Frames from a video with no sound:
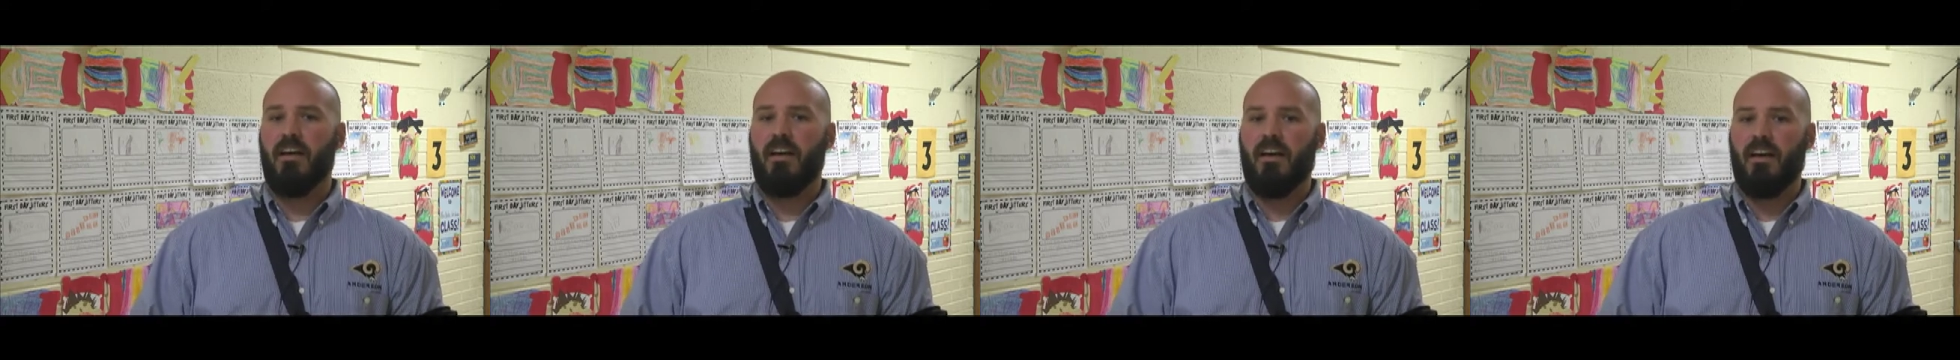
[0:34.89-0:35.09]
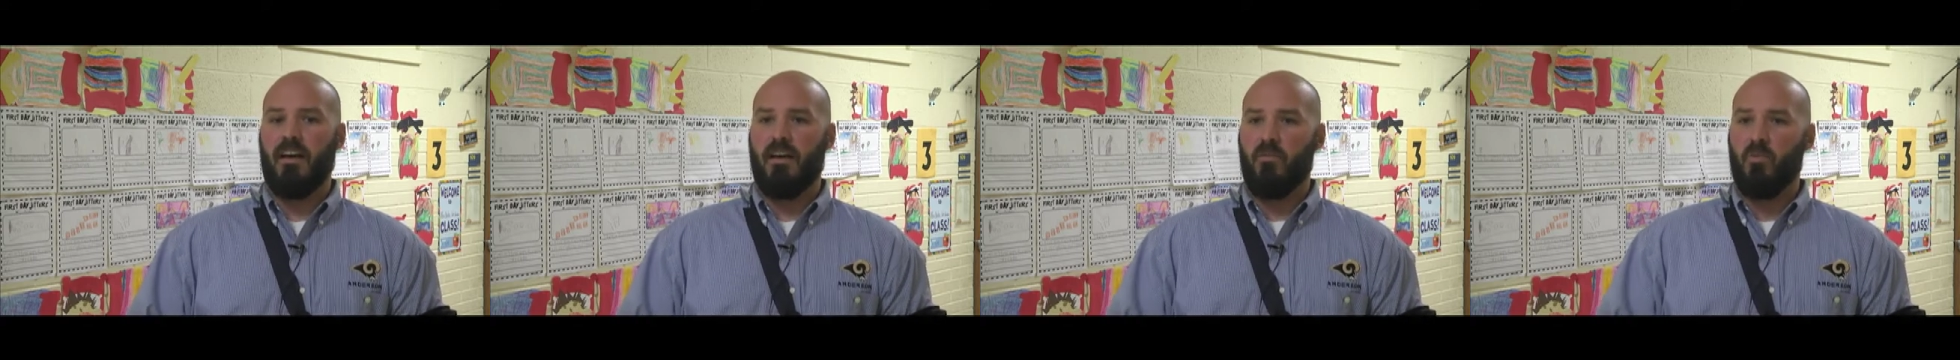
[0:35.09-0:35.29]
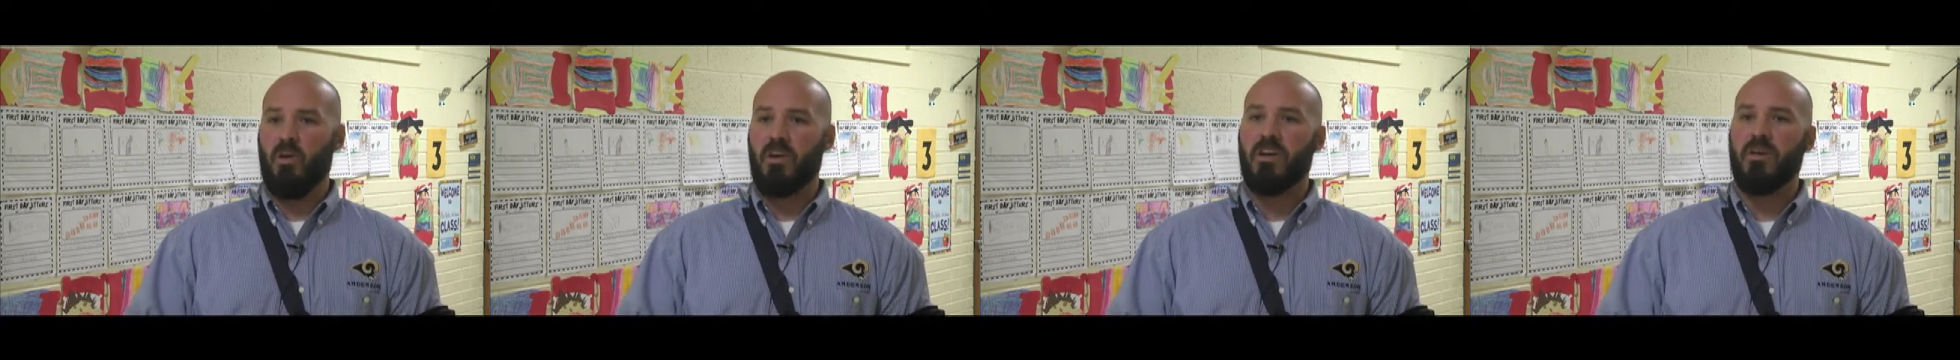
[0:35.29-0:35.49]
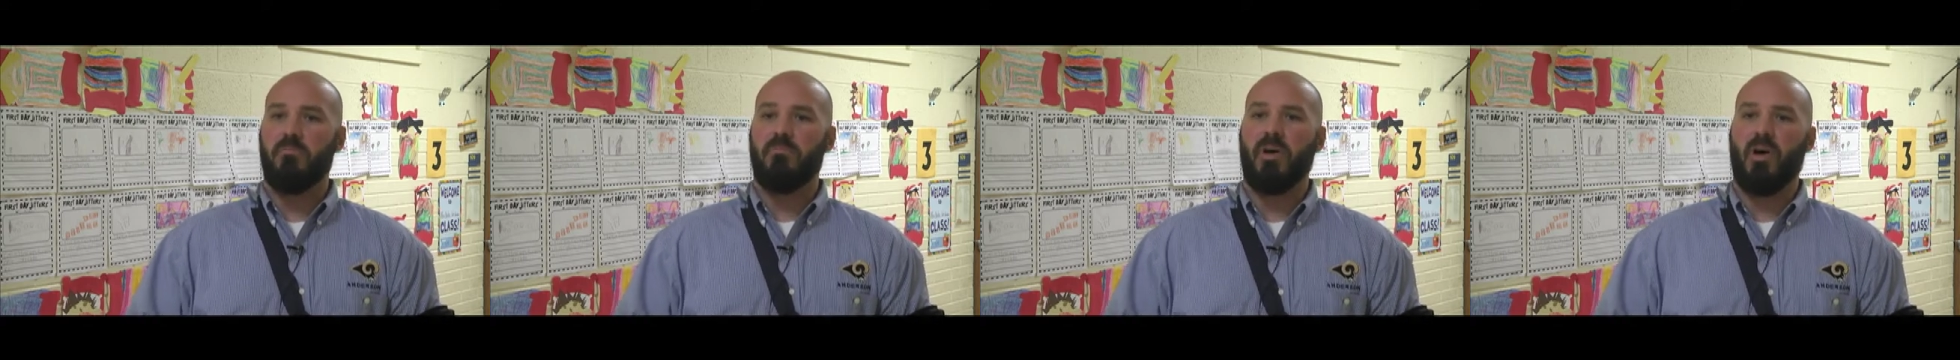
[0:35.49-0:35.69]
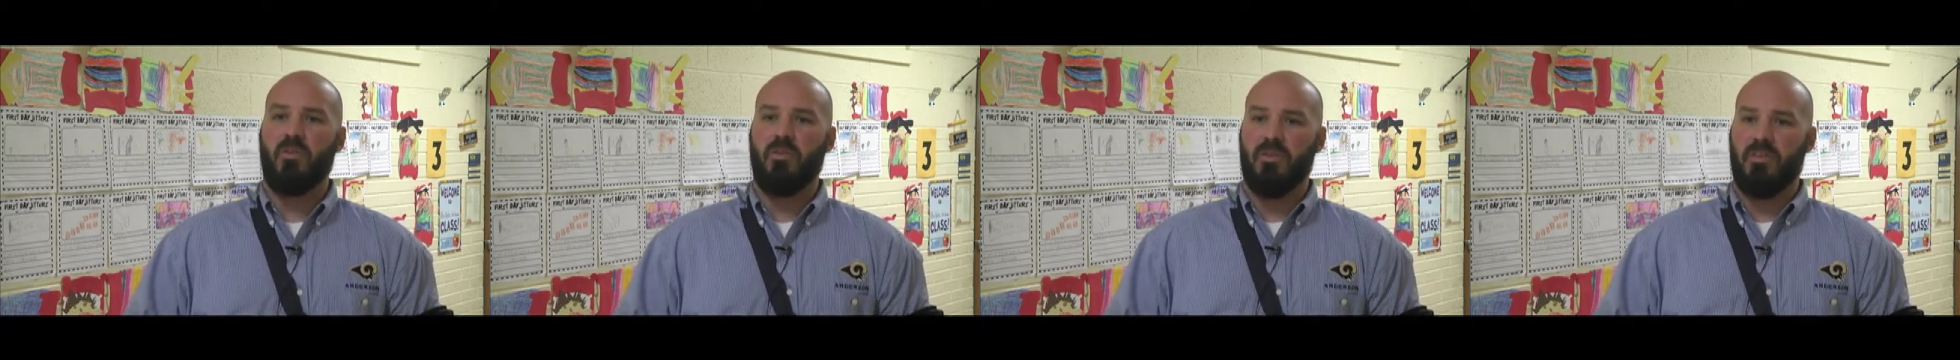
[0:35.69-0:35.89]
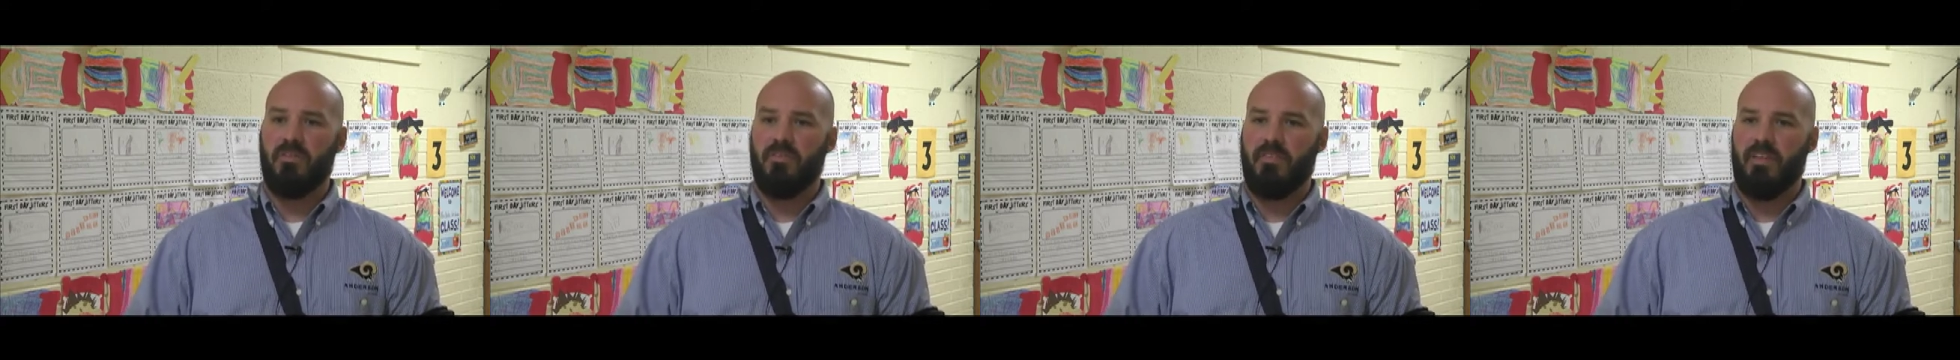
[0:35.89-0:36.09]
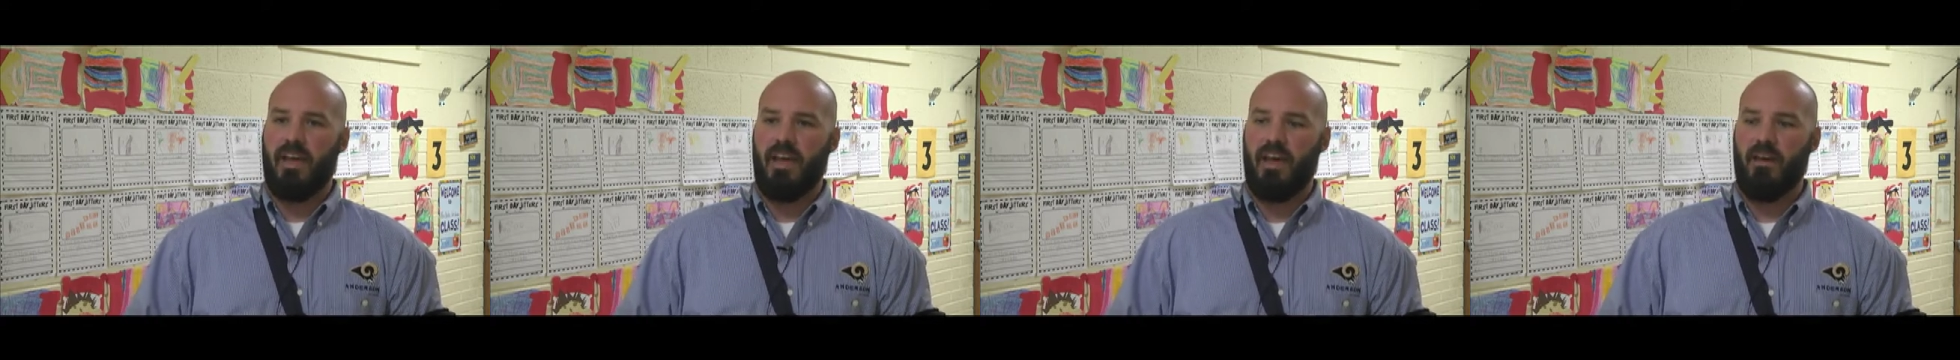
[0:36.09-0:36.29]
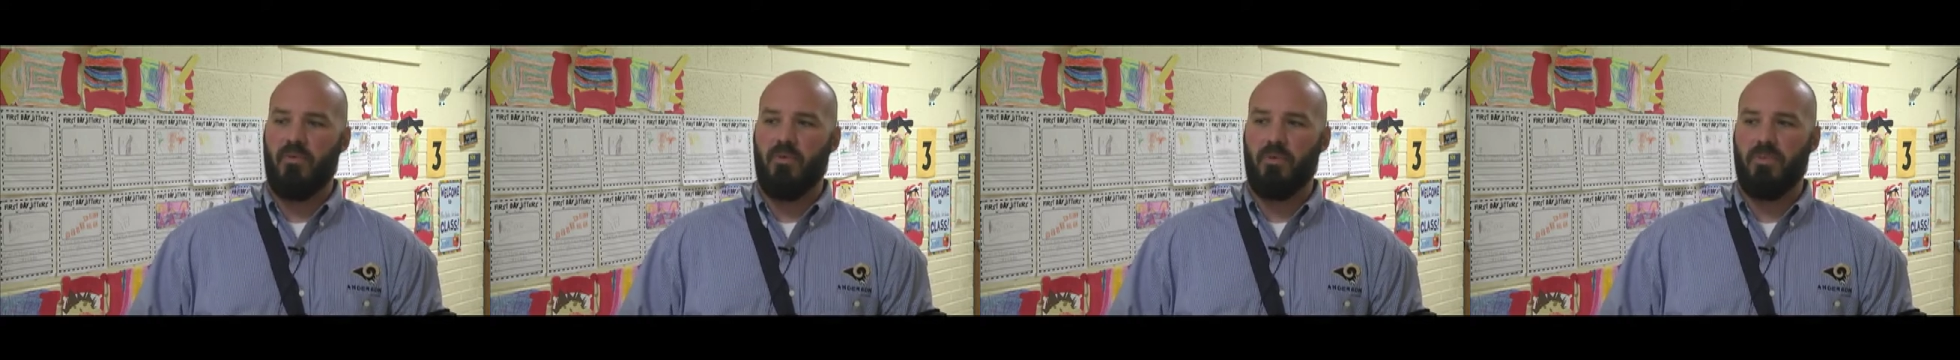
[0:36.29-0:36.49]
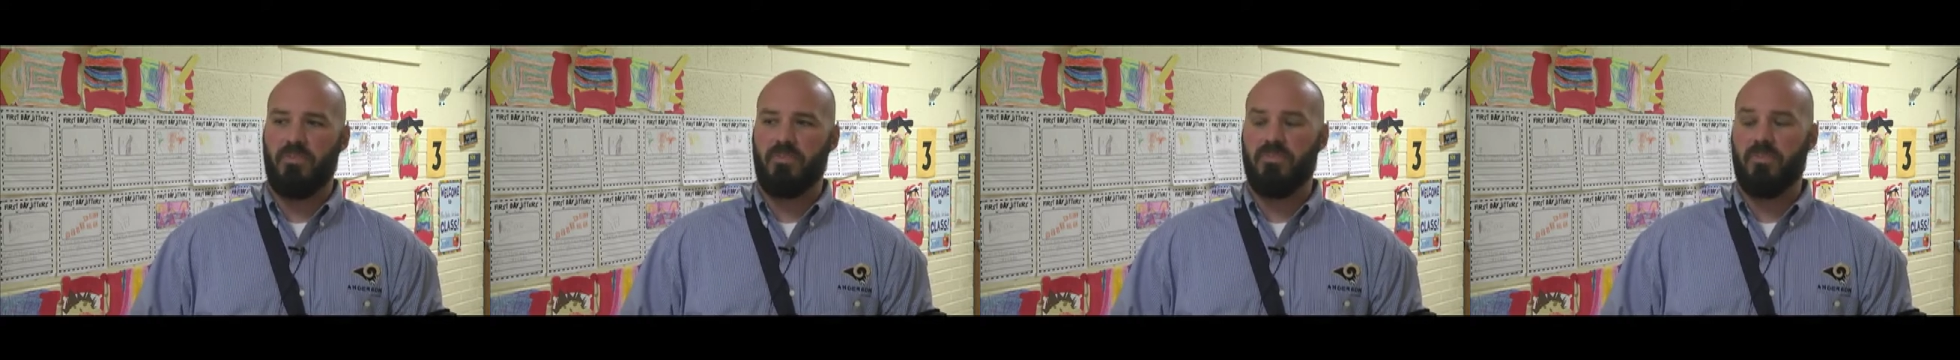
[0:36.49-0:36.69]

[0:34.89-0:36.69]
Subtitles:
And one component of that was